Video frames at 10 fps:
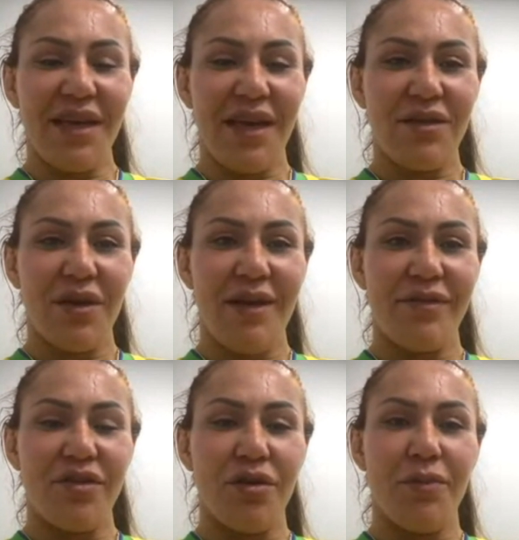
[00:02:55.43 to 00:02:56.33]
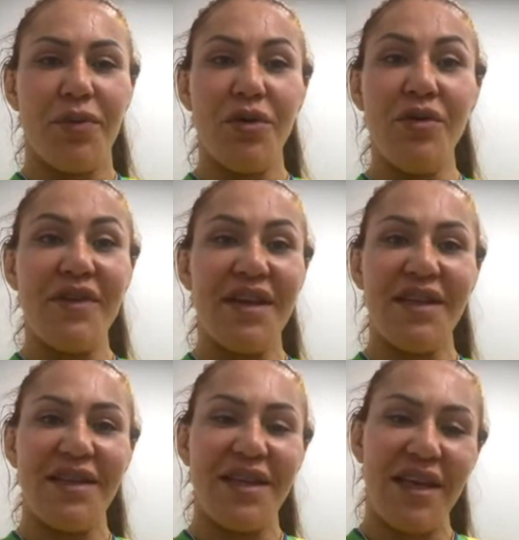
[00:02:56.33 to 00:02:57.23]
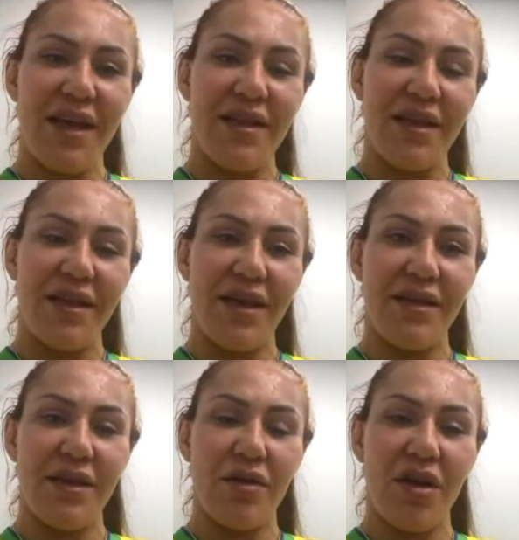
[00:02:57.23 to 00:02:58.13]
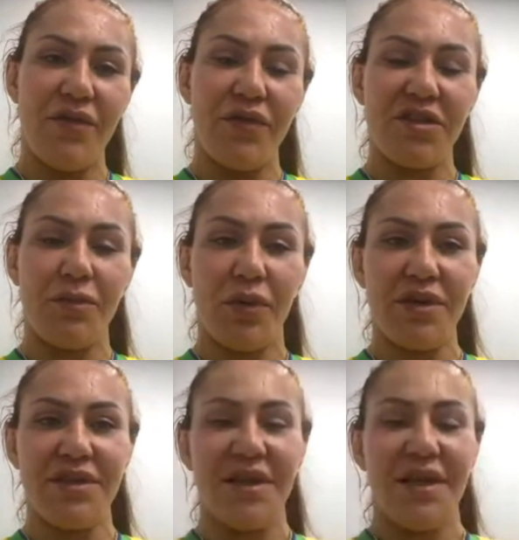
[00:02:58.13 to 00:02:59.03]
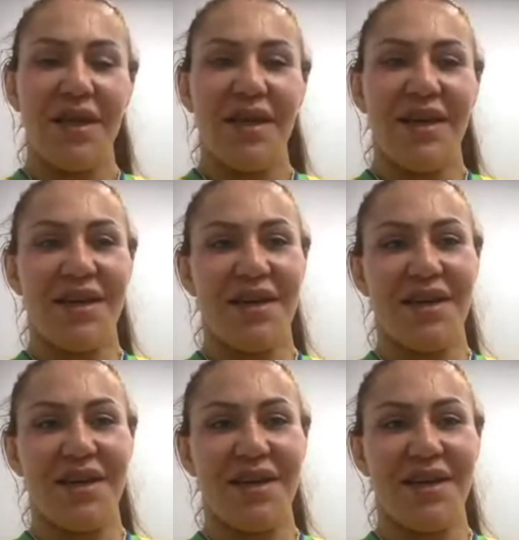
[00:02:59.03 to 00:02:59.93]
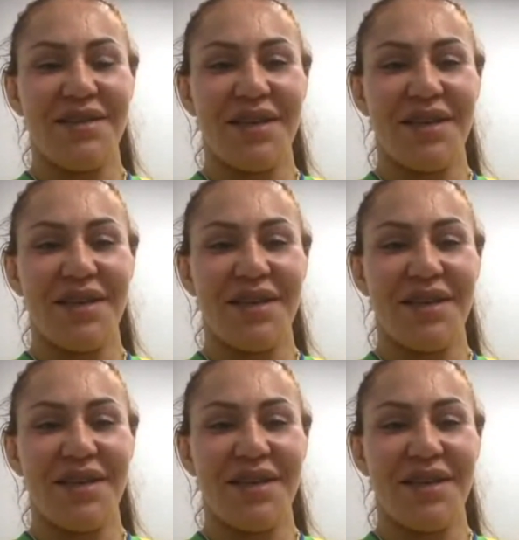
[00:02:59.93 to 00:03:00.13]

I don't have to prove anything. I think I did a lot of for sport. And